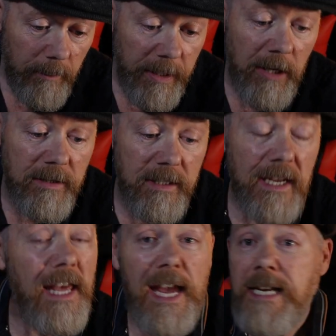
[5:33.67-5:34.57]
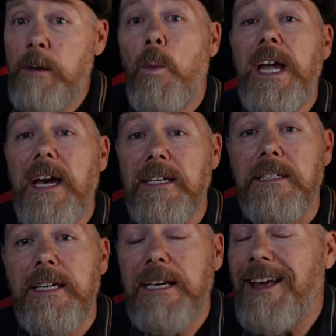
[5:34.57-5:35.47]
because isn't it weird?
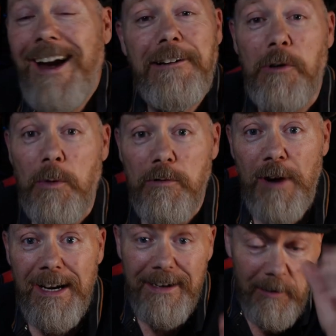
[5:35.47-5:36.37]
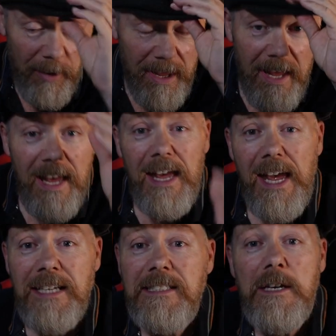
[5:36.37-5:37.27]
I'm going to go on a rant now.
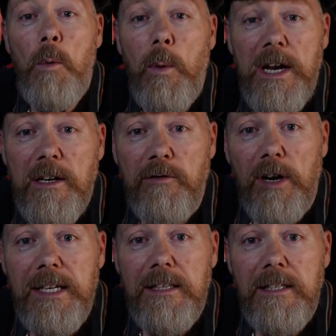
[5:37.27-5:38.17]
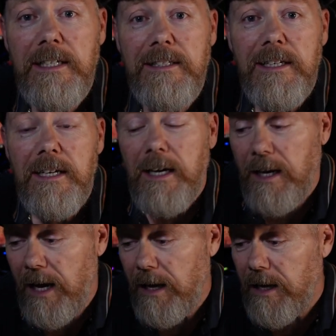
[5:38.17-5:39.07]
Isn't it weird, right, that
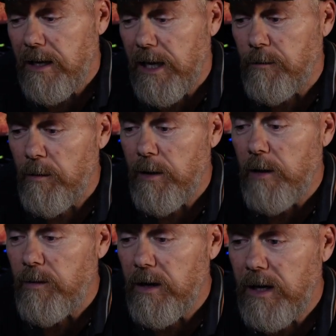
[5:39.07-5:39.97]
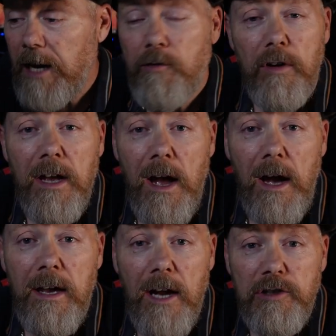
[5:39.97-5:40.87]
if an electric
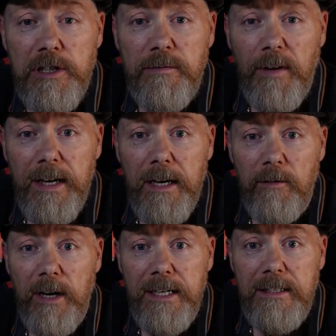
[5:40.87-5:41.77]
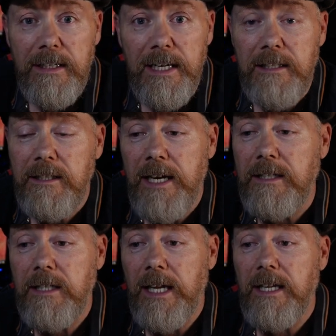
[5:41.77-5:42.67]
car catches fire, right, it's
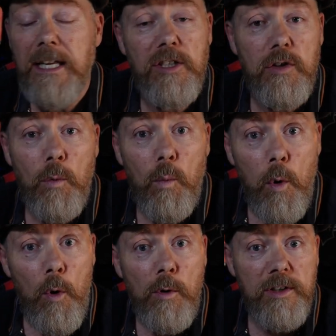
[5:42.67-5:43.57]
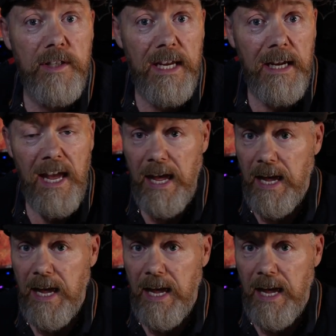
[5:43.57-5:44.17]
the worst thing